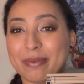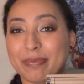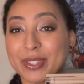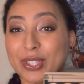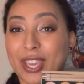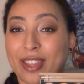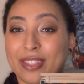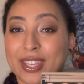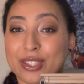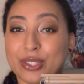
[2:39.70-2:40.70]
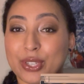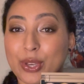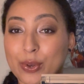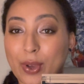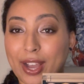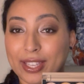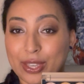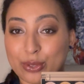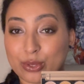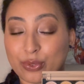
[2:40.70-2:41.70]
So yeah, these 2 I
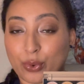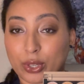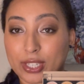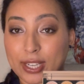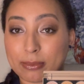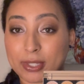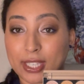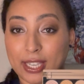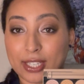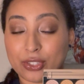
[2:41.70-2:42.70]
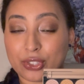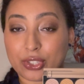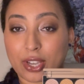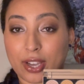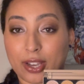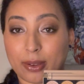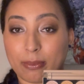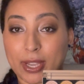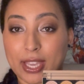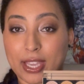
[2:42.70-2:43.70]
used 4 times each
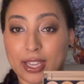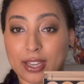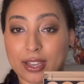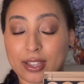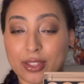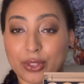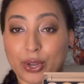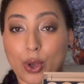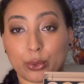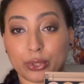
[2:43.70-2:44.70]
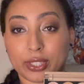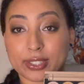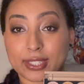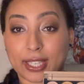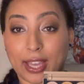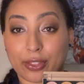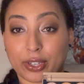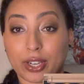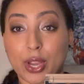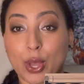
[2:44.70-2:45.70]
in their own look
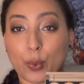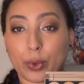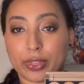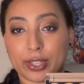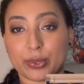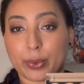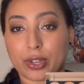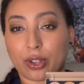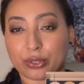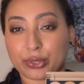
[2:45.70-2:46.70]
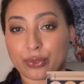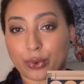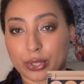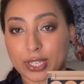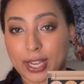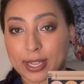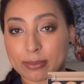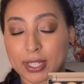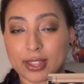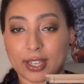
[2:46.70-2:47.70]
together, with this one also 4
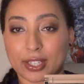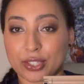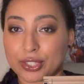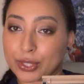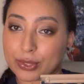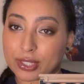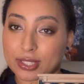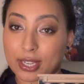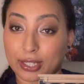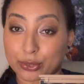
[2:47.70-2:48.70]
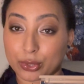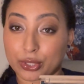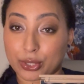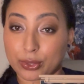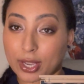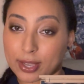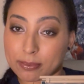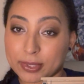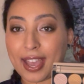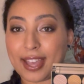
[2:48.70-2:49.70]
times, and then I just used this an extra 2
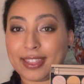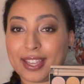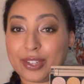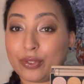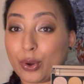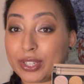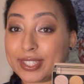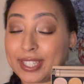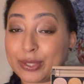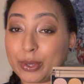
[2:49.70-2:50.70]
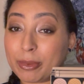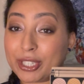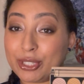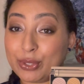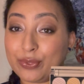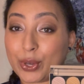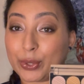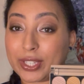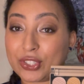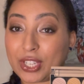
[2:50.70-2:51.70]
times. And then of course these are my 2
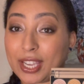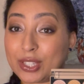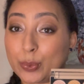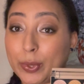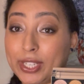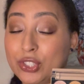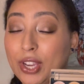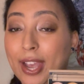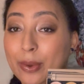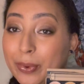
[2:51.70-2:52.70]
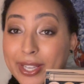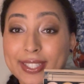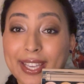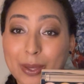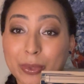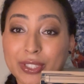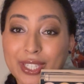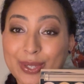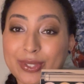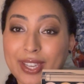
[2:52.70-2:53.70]
focus shades, which I was able to
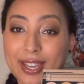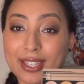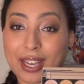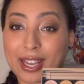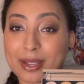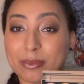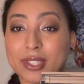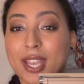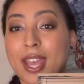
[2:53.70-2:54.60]
use 10 times.